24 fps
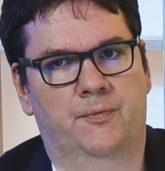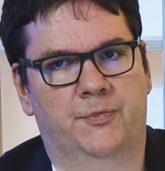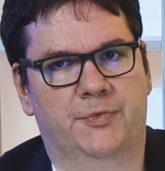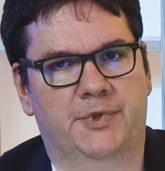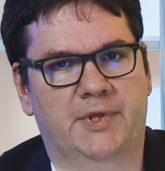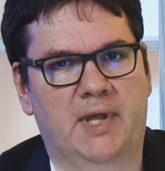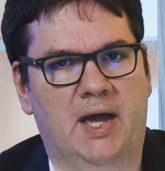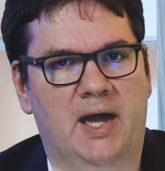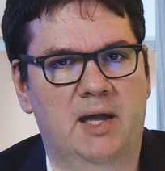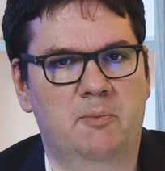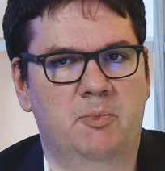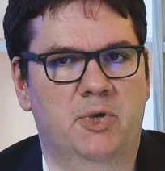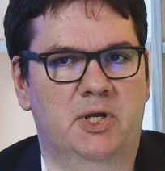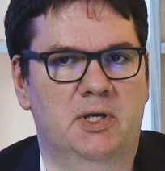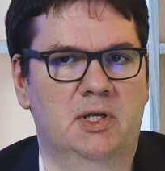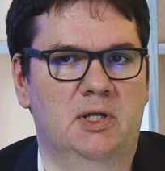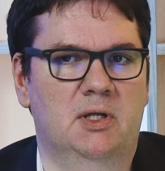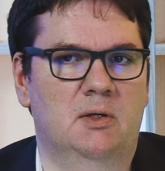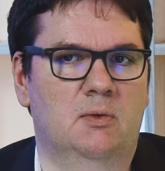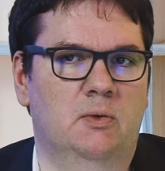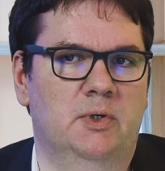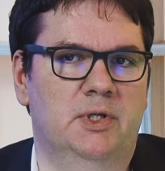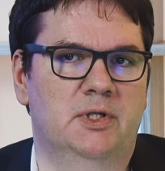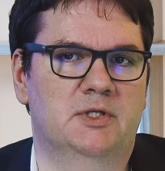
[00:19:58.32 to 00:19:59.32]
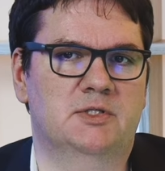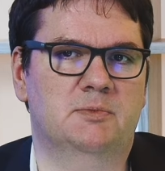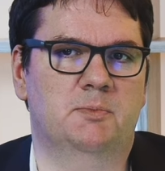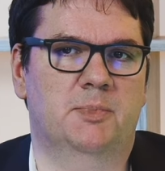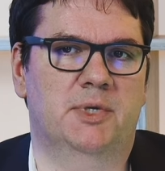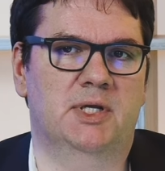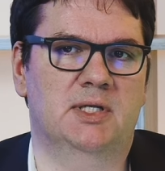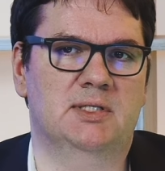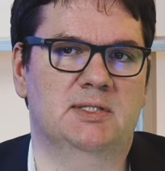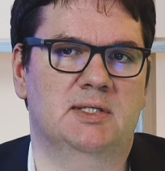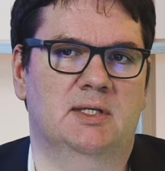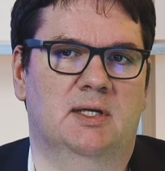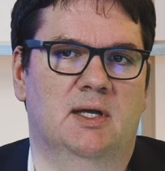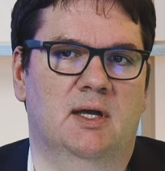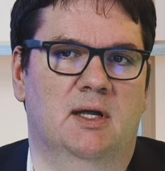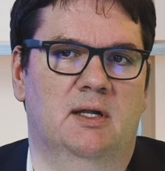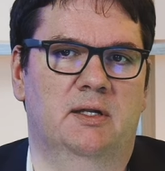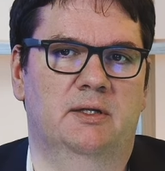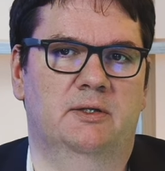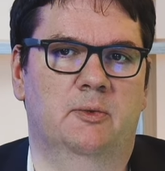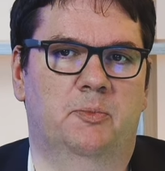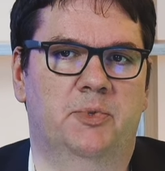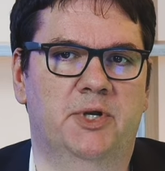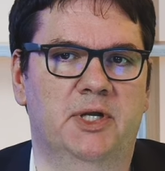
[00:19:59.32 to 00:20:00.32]
TIBER-EU is
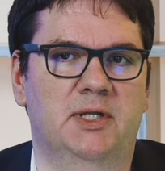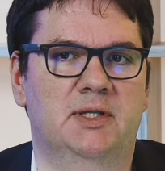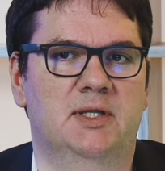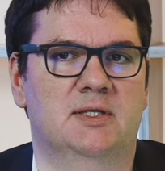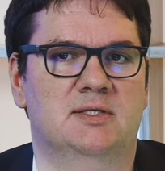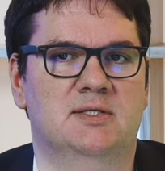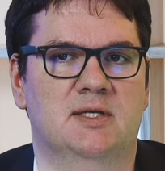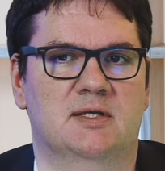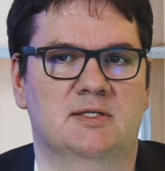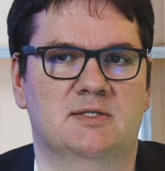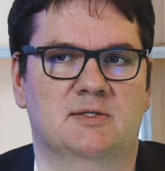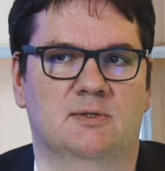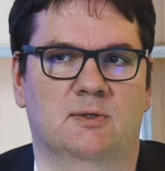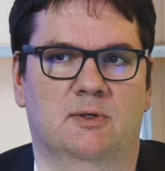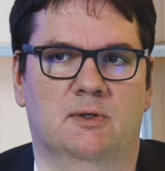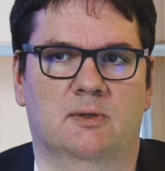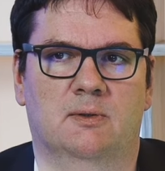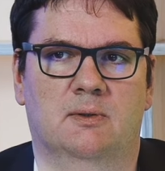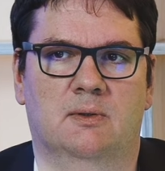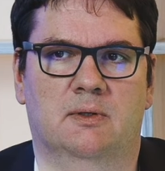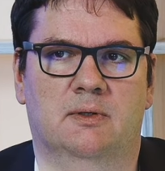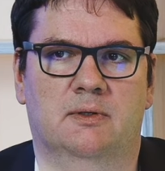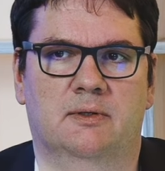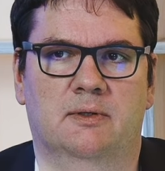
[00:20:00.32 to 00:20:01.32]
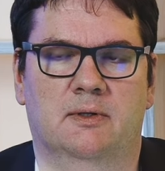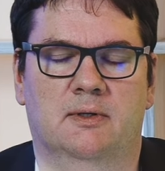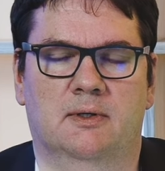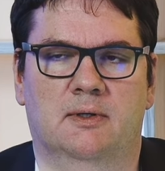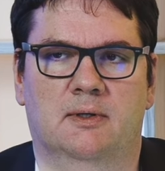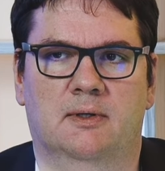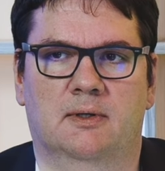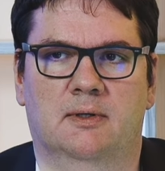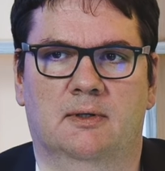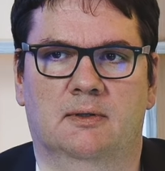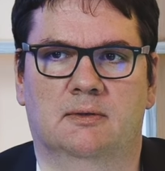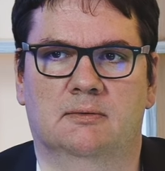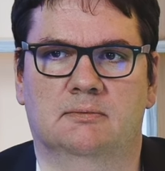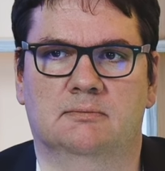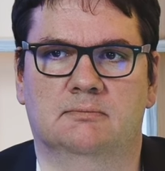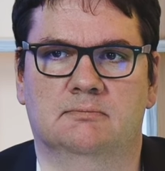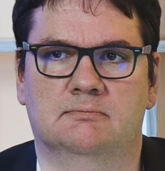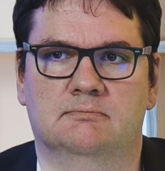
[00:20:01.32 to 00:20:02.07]
basically the predecessor or the